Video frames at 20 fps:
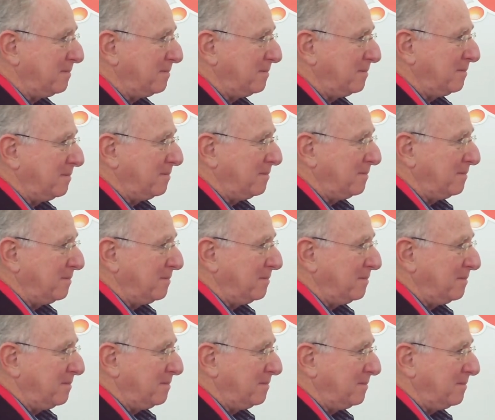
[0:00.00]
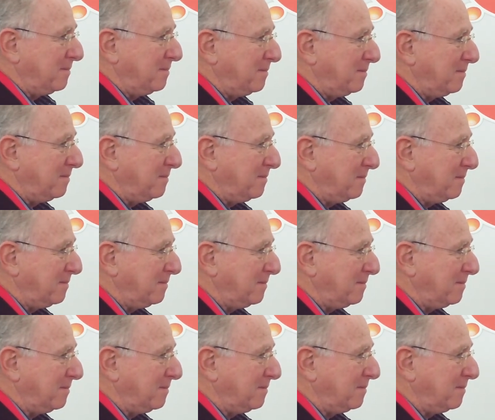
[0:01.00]

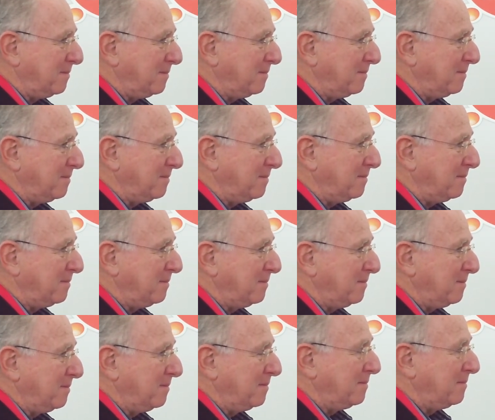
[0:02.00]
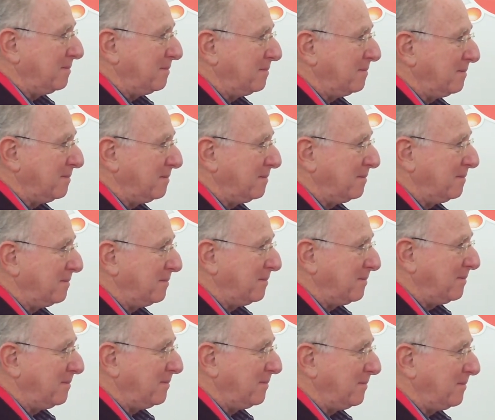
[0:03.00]

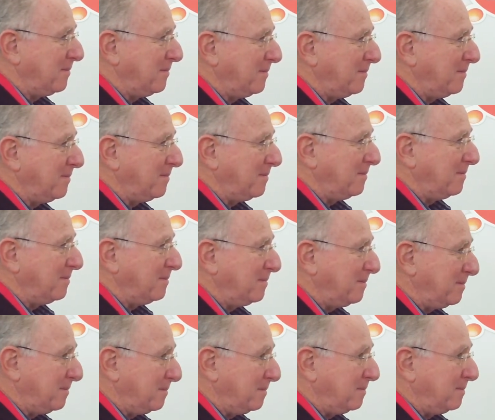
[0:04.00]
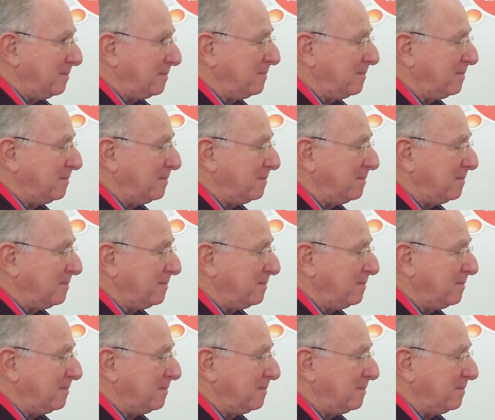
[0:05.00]
This person isn't speaking.